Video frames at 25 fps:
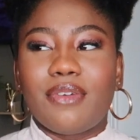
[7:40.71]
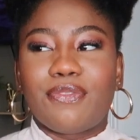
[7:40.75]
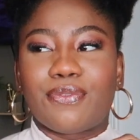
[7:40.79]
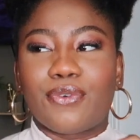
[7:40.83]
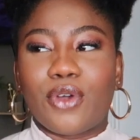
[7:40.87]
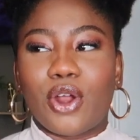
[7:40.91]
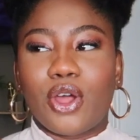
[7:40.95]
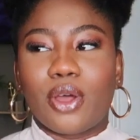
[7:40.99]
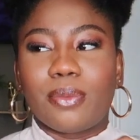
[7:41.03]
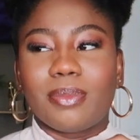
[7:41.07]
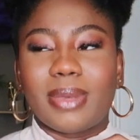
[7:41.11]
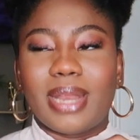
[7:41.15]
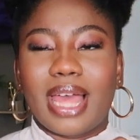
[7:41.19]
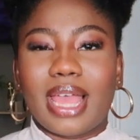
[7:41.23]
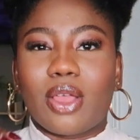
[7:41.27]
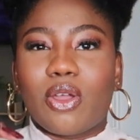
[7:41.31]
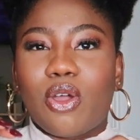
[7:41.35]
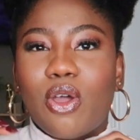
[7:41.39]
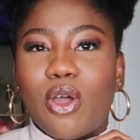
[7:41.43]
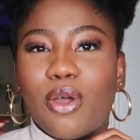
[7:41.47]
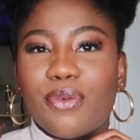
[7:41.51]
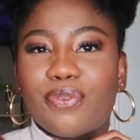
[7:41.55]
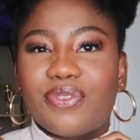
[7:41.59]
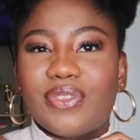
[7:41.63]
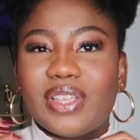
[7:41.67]
from
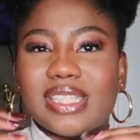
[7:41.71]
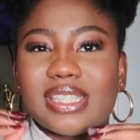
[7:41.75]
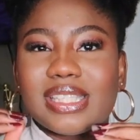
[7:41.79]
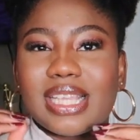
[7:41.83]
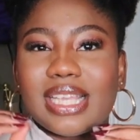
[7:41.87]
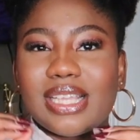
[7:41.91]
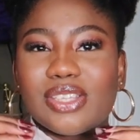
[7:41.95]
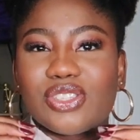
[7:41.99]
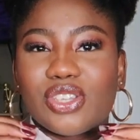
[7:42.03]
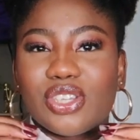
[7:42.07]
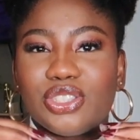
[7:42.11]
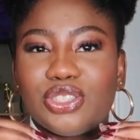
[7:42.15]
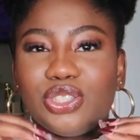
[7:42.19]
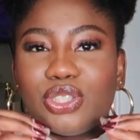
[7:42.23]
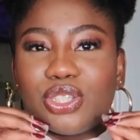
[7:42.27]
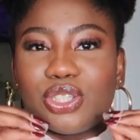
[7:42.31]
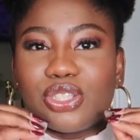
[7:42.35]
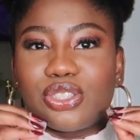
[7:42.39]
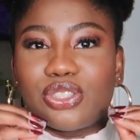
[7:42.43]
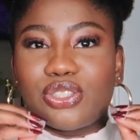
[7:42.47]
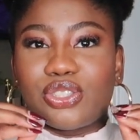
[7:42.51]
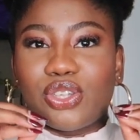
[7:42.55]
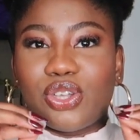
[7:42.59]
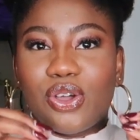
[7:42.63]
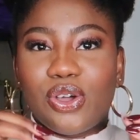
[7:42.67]
like coffee stays on
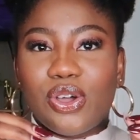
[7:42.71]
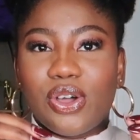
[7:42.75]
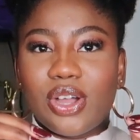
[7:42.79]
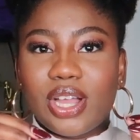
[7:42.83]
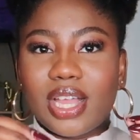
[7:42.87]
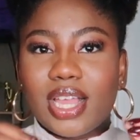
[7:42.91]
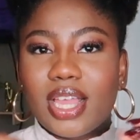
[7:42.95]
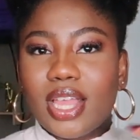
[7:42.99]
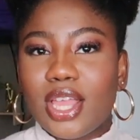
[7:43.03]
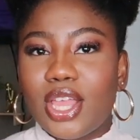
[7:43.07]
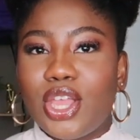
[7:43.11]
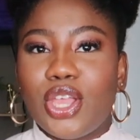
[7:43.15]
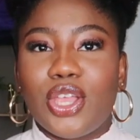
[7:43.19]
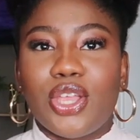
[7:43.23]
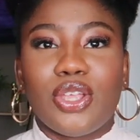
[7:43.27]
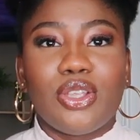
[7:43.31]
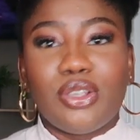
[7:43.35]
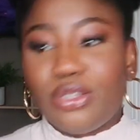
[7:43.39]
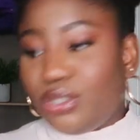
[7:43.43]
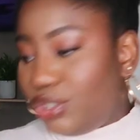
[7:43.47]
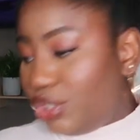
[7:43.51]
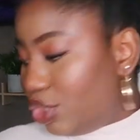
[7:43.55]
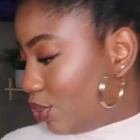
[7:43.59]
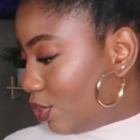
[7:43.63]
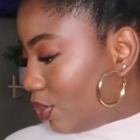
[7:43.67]
your tongue,
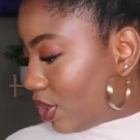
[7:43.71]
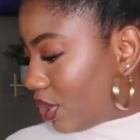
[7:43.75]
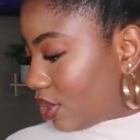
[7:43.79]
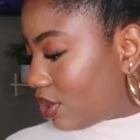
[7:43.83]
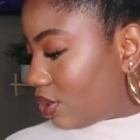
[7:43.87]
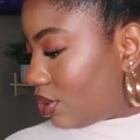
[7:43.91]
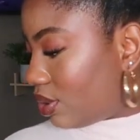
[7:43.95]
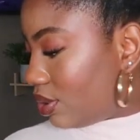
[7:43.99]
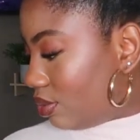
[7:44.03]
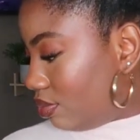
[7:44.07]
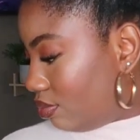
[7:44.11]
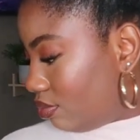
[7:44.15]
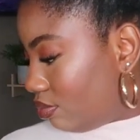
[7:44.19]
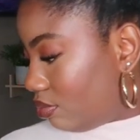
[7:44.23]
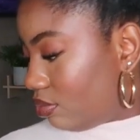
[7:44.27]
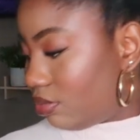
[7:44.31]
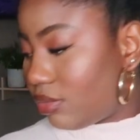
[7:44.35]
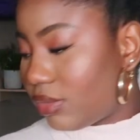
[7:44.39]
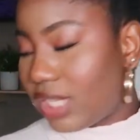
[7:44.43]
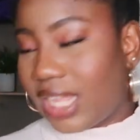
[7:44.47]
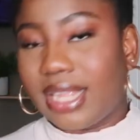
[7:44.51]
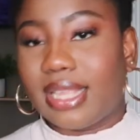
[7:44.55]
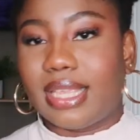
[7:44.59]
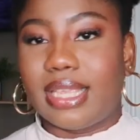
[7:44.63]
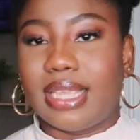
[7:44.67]
you want to
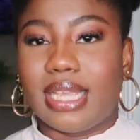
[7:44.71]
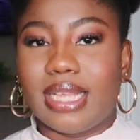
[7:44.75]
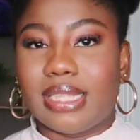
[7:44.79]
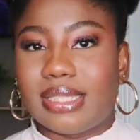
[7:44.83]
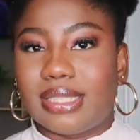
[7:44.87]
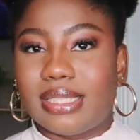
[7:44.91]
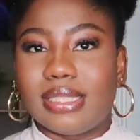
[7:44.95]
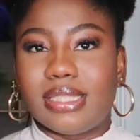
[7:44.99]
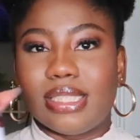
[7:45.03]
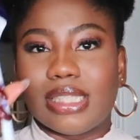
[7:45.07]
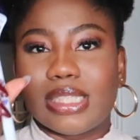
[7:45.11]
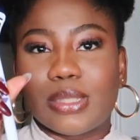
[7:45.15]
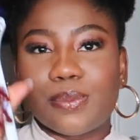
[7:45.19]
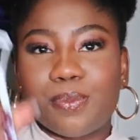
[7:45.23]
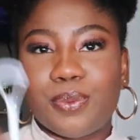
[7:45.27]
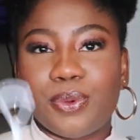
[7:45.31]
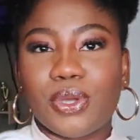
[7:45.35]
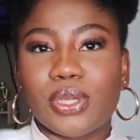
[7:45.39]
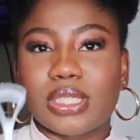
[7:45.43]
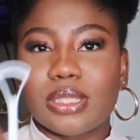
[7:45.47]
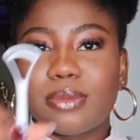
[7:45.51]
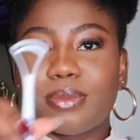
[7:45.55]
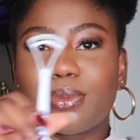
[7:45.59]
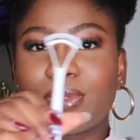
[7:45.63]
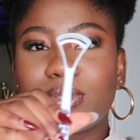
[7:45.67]
like get
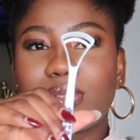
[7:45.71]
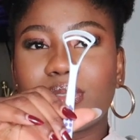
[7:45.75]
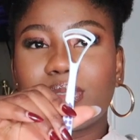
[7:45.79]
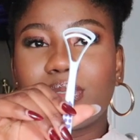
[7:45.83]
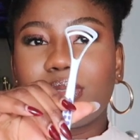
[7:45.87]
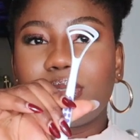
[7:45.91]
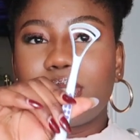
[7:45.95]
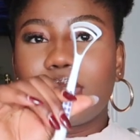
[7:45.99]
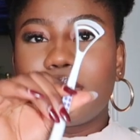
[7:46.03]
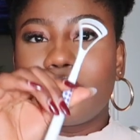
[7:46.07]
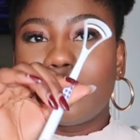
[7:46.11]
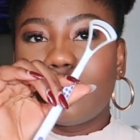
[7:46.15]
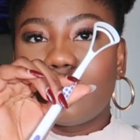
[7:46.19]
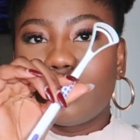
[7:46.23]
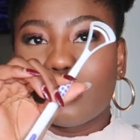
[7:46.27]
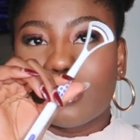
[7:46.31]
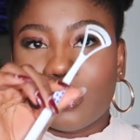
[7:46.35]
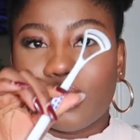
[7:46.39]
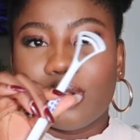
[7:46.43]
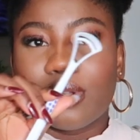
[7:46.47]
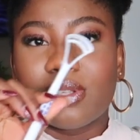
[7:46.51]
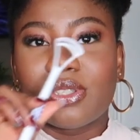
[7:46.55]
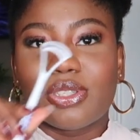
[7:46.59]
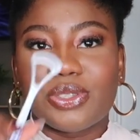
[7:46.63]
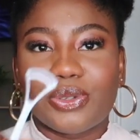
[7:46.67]
disposable
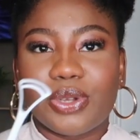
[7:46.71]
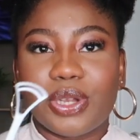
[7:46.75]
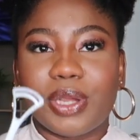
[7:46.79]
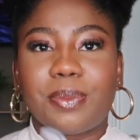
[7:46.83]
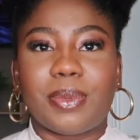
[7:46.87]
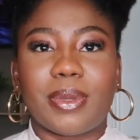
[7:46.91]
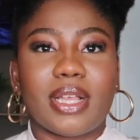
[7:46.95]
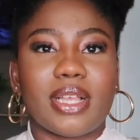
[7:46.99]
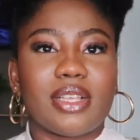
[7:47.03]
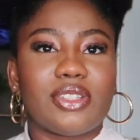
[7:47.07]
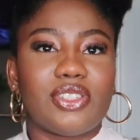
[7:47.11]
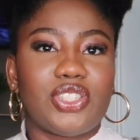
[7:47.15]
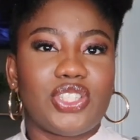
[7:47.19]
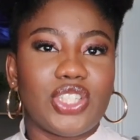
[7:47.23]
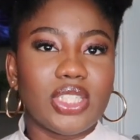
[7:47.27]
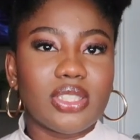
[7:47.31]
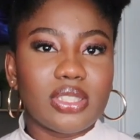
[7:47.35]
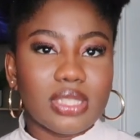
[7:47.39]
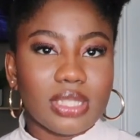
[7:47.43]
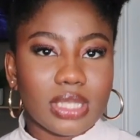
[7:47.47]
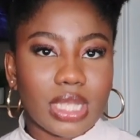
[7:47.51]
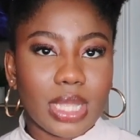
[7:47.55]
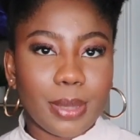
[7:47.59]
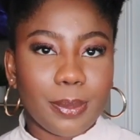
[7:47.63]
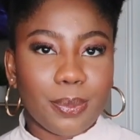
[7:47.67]
tongue scrapers
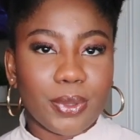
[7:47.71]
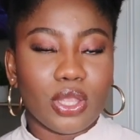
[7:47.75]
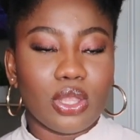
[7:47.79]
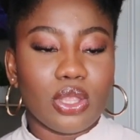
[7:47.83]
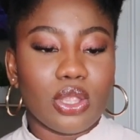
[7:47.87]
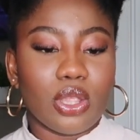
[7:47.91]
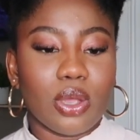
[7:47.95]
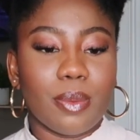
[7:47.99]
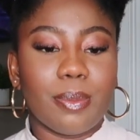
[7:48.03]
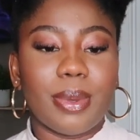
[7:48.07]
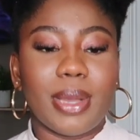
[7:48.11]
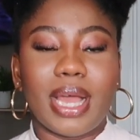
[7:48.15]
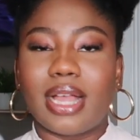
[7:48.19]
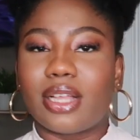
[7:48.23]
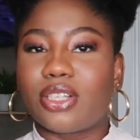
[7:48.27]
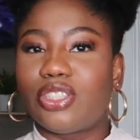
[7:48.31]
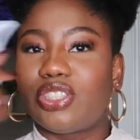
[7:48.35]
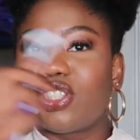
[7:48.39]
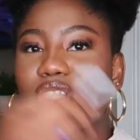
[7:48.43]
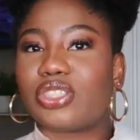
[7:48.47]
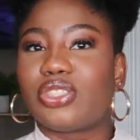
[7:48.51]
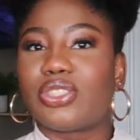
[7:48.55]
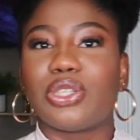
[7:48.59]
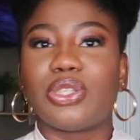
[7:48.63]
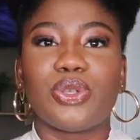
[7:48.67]
just to keep in your
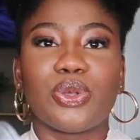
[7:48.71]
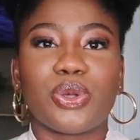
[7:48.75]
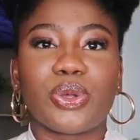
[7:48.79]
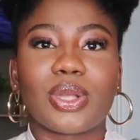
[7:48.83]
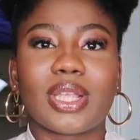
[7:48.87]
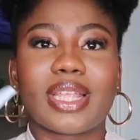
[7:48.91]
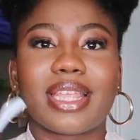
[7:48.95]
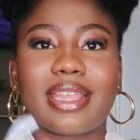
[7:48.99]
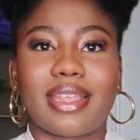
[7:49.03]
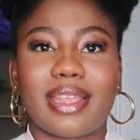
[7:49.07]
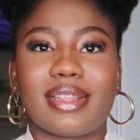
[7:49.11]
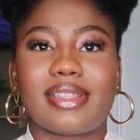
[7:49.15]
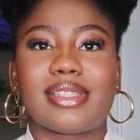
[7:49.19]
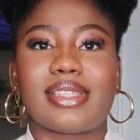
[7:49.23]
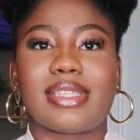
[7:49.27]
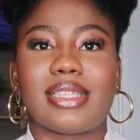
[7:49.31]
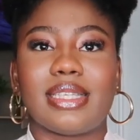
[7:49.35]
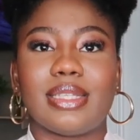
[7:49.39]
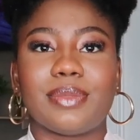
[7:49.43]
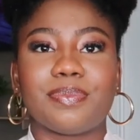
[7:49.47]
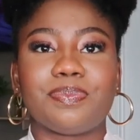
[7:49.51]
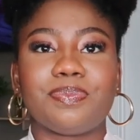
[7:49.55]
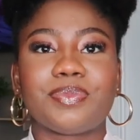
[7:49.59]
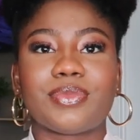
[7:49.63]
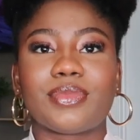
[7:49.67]
bag, just so you're
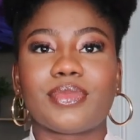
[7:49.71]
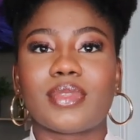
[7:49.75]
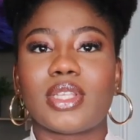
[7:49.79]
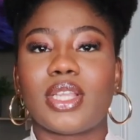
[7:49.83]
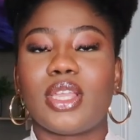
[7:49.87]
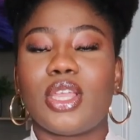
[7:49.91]
getting,